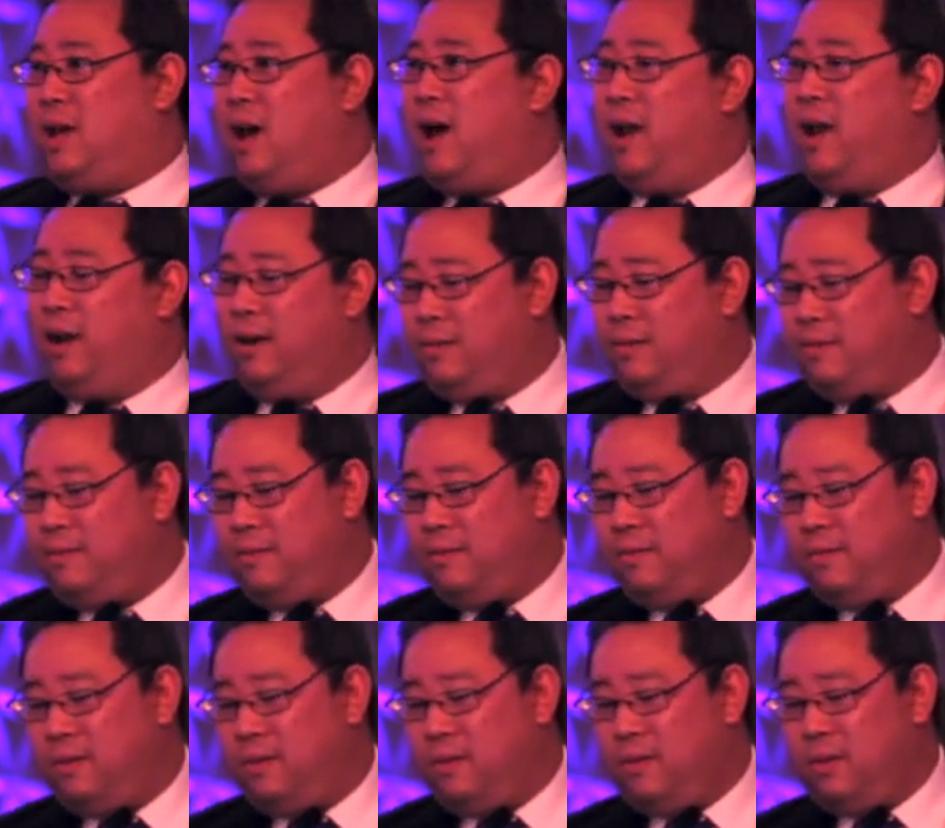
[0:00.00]
cut
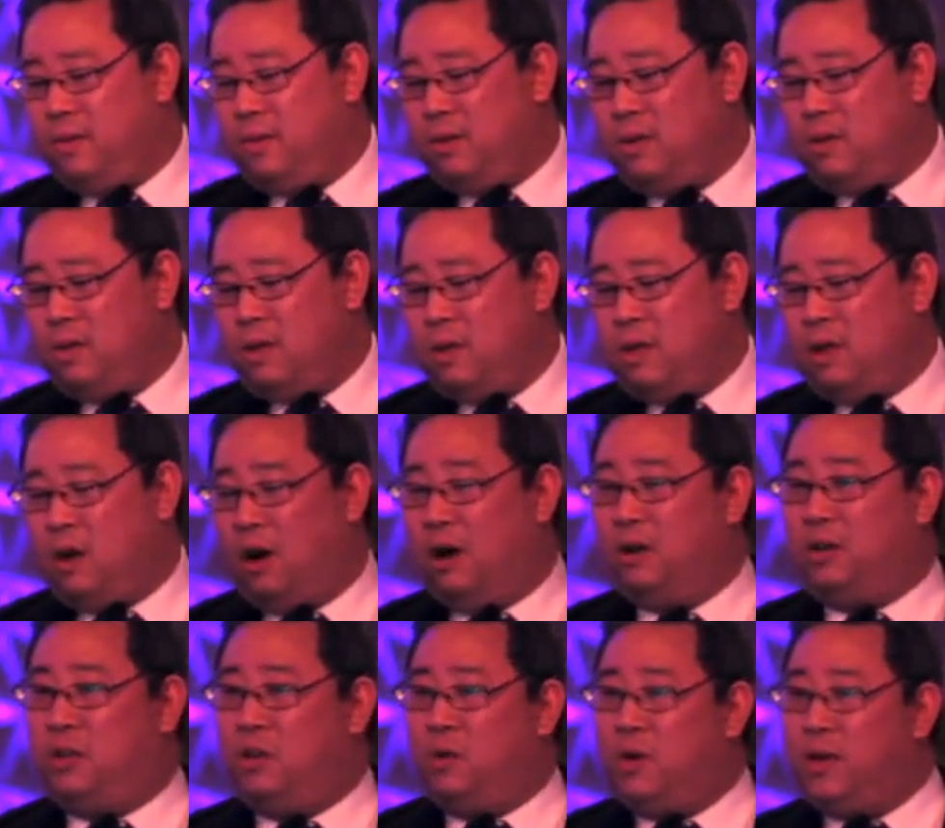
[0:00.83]

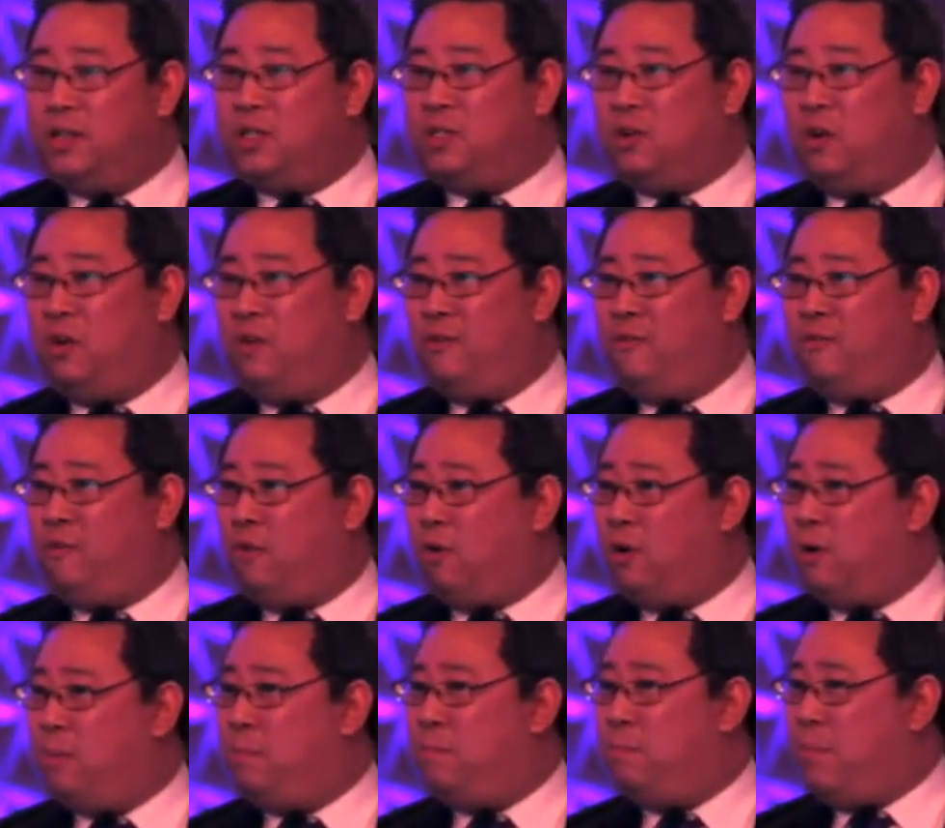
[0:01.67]
are doing so
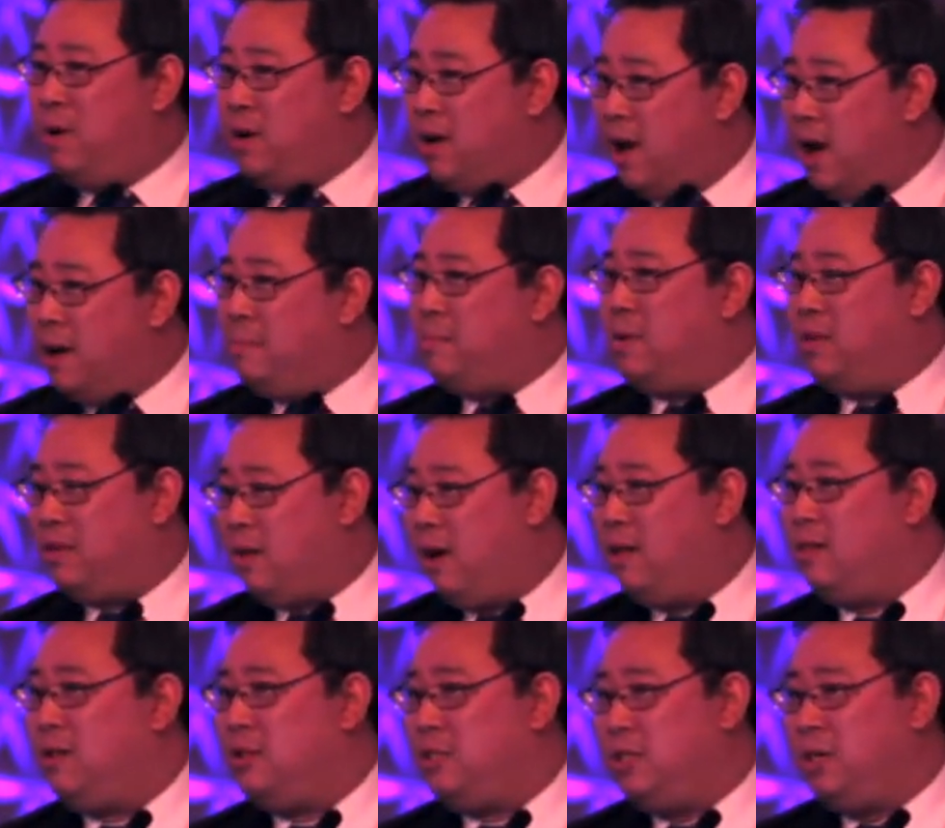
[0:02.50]
for benign
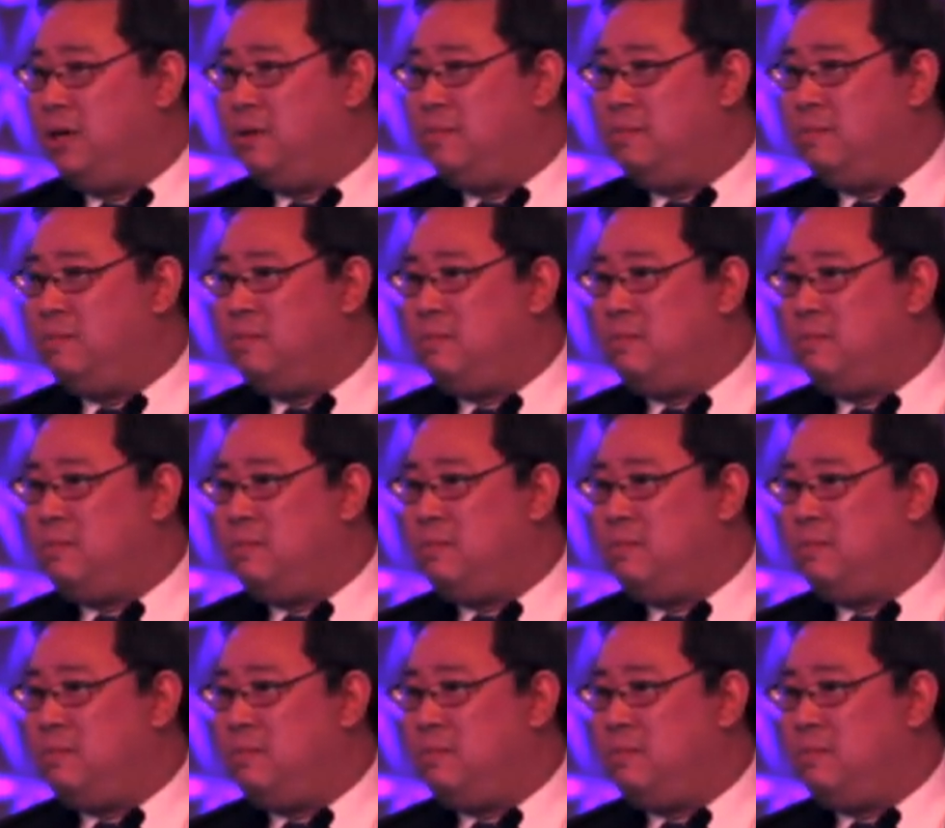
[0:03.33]
pathology.